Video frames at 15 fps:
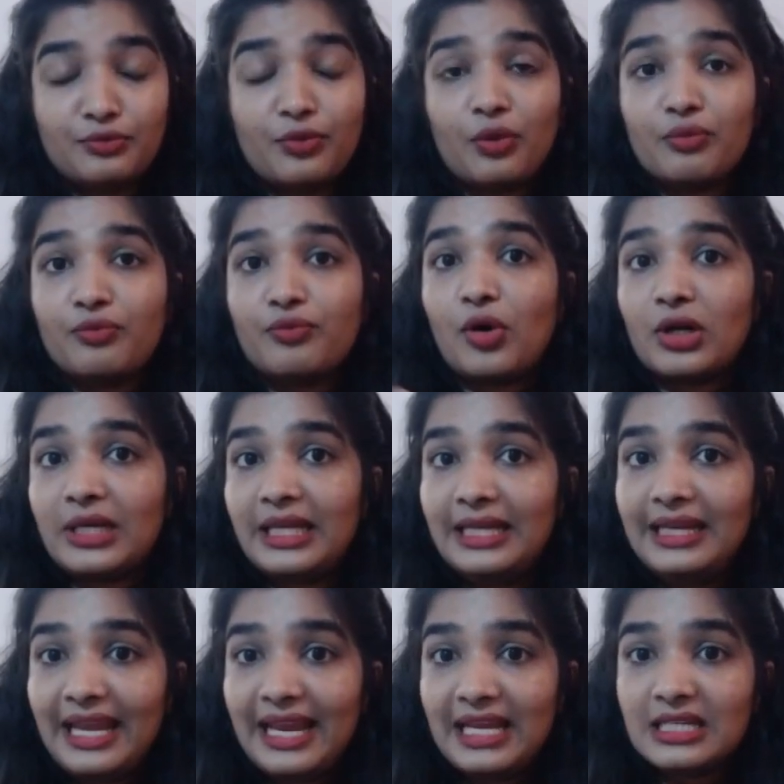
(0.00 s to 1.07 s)
for
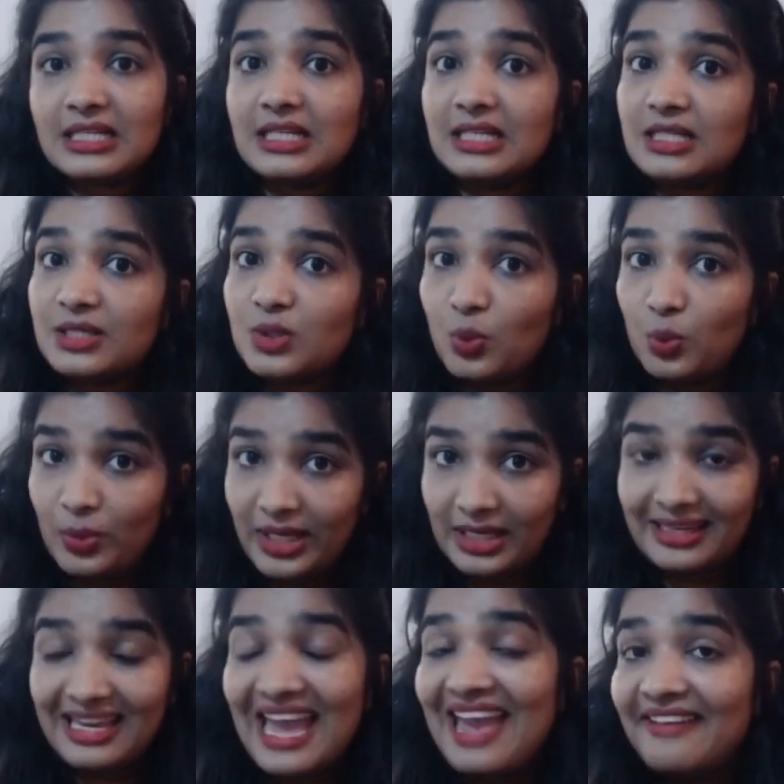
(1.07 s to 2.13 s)
forty-eight hours a
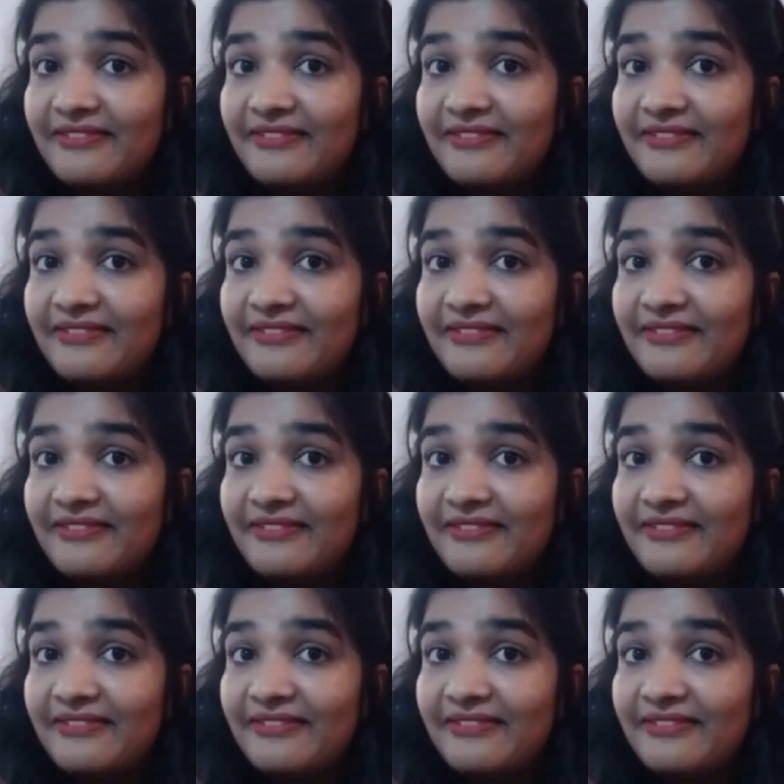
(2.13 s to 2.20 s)
week,